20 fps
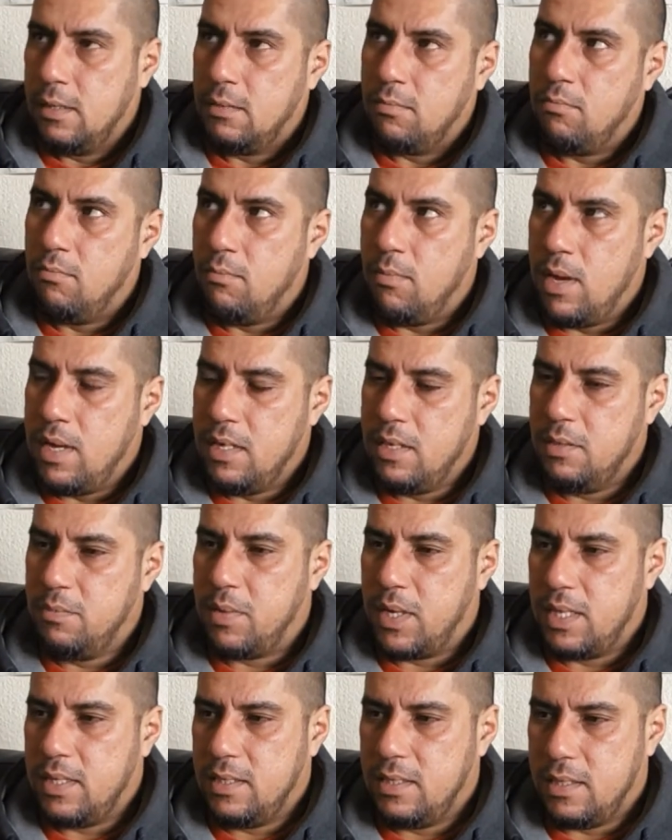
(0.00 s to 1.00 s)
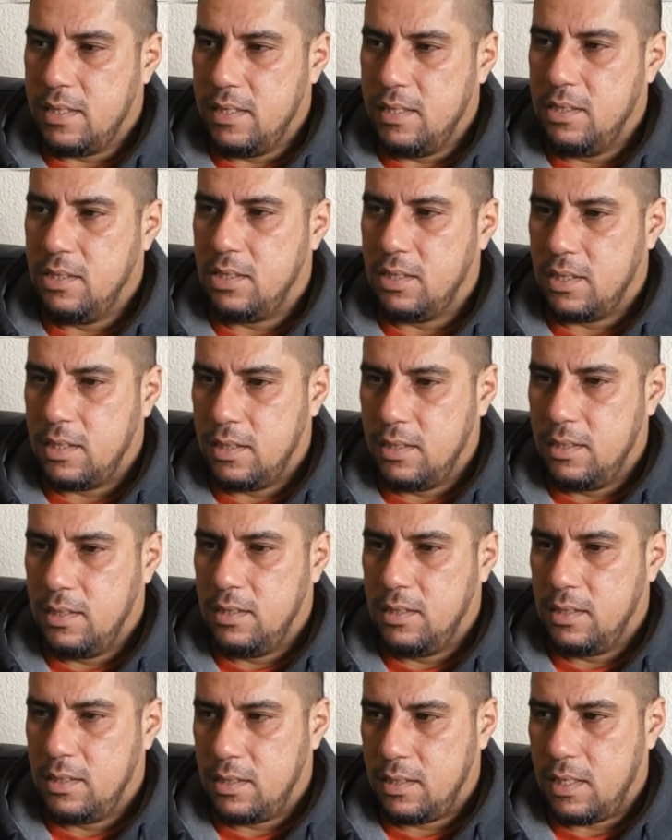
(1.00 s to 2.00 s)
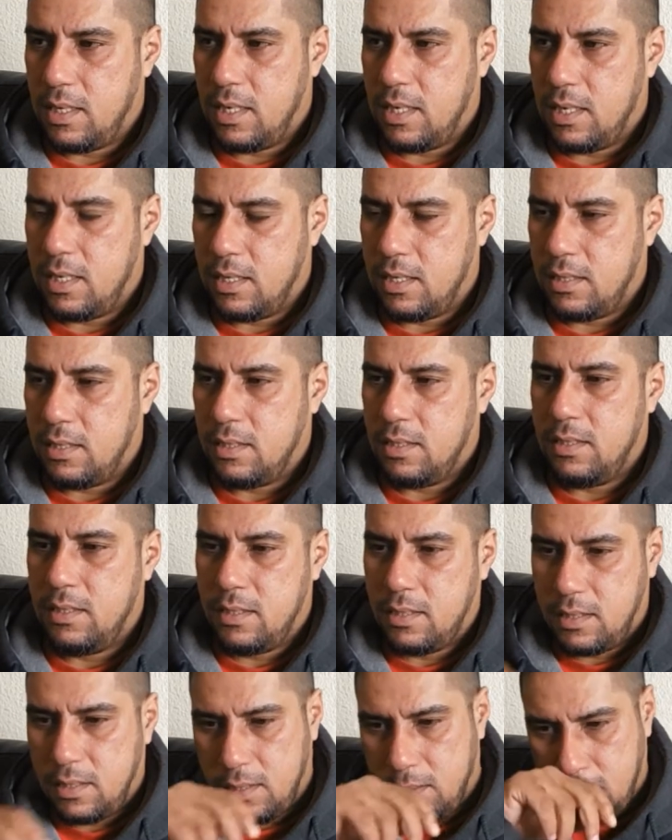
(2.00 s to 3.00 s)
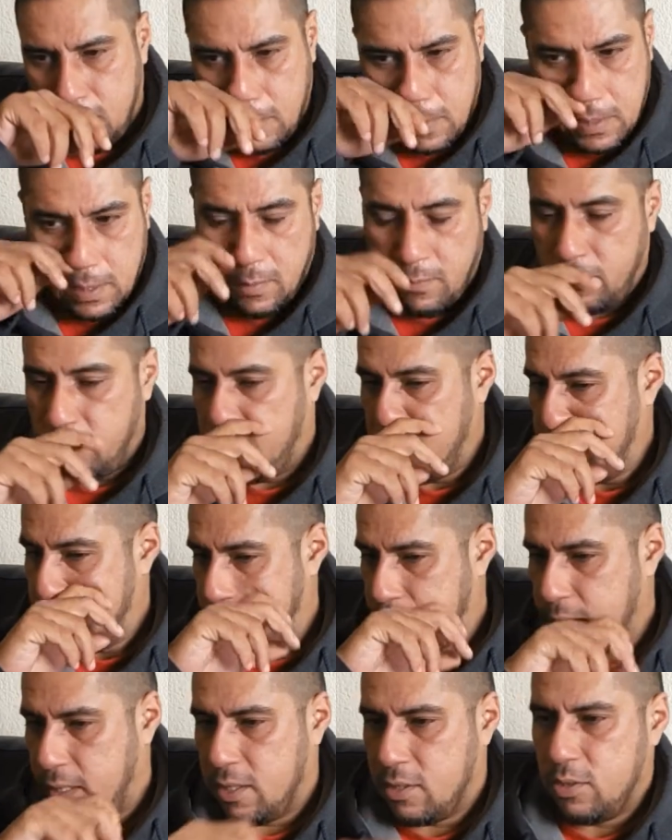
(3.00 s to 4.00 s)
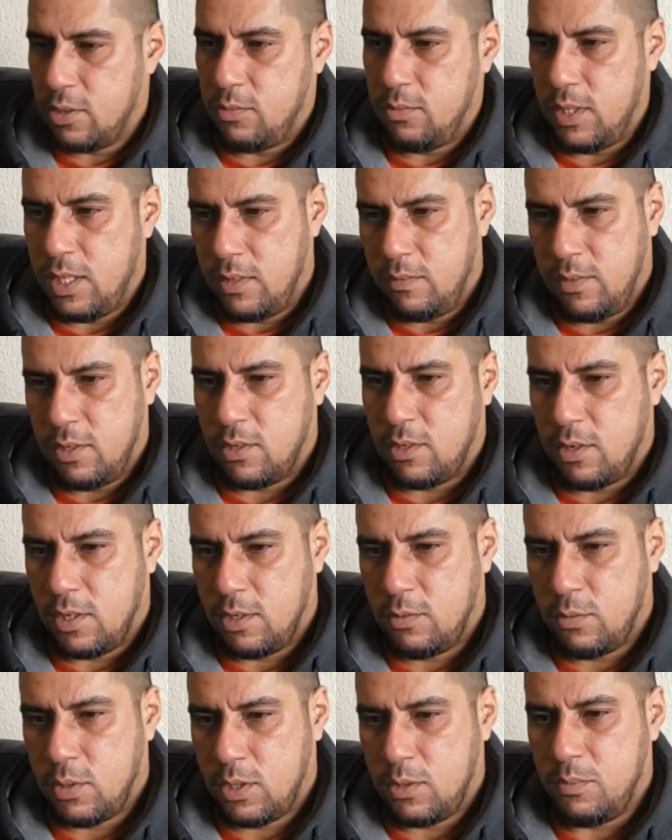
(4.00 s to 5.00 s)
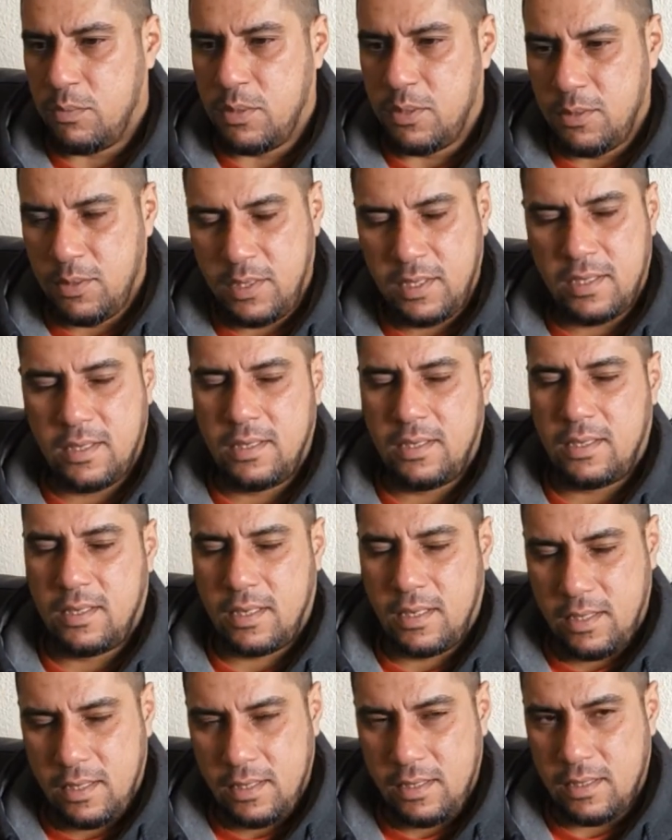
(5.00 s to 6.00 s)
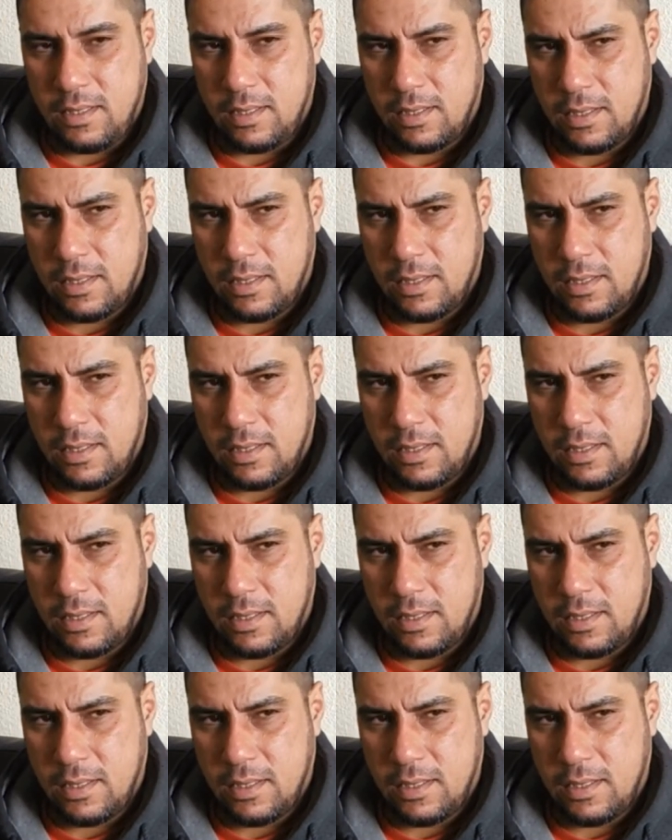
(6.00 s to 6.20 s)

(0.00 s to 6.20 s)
made by DJs, and the first record we ever got was Music is the Key.